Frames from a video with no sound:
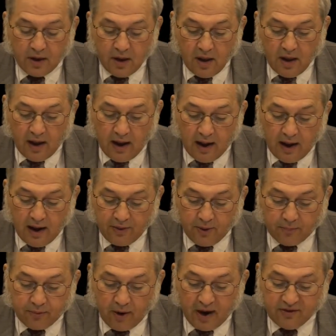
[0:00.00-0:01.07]
the
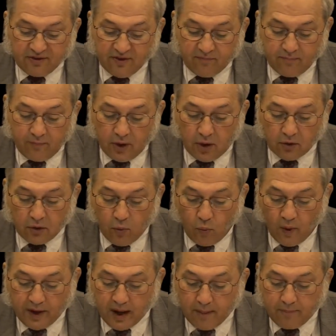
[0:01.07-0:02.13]
price of milk
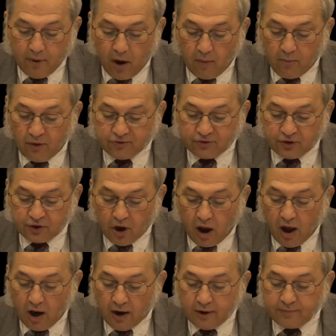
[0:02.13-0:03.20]
went up almost
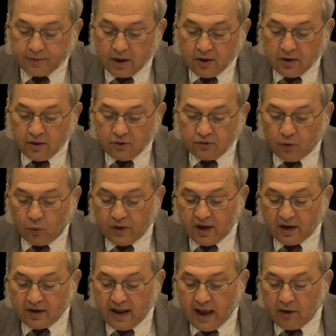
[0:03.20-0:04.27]
$1, so we
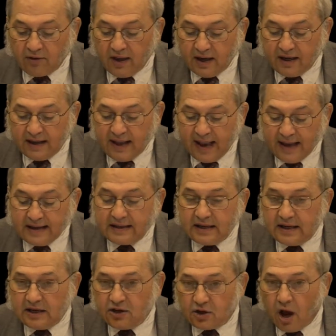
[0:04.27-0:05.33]
are now getting
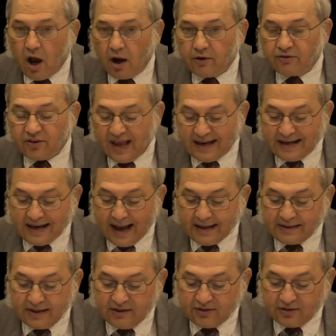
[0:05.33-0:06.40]

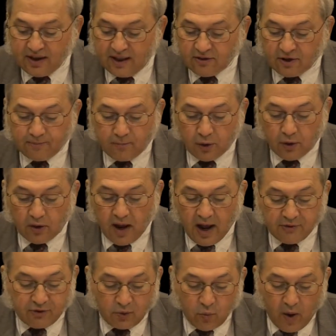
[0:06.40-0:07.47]
$18.90 per
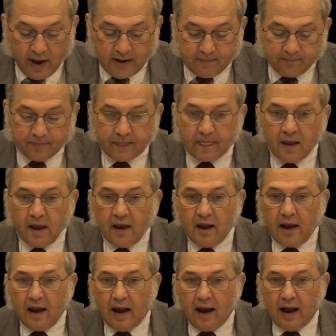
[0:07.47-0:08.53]
hundredweight.
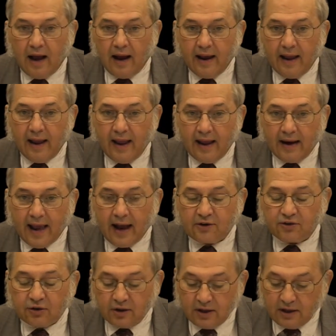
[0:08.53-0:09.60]
And
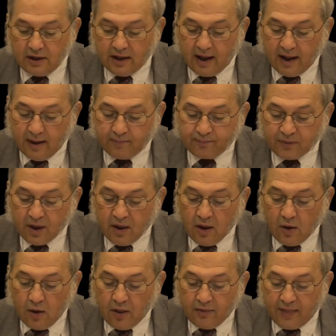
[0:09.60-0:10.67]
actually,
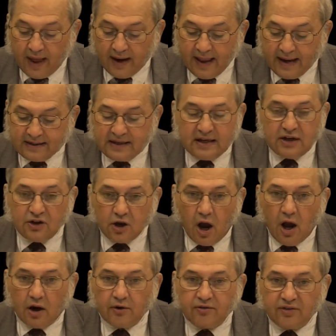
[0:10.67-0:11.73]
that
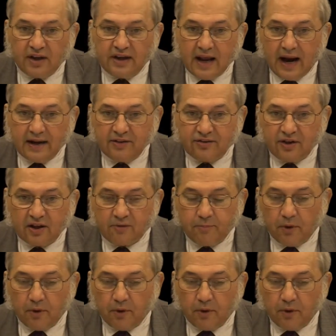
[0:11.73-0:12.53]
$18.90 per